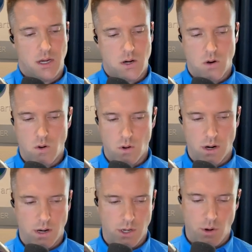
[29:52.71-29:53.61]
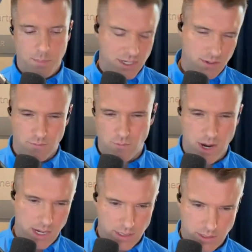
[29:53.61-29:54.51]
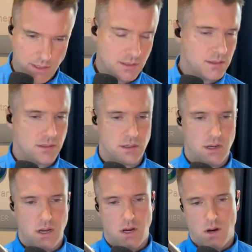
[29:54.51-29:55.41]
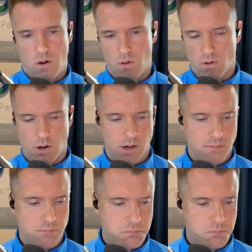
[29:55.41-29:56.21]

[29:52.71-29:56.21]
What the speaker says: or, a bunch of radiuses or,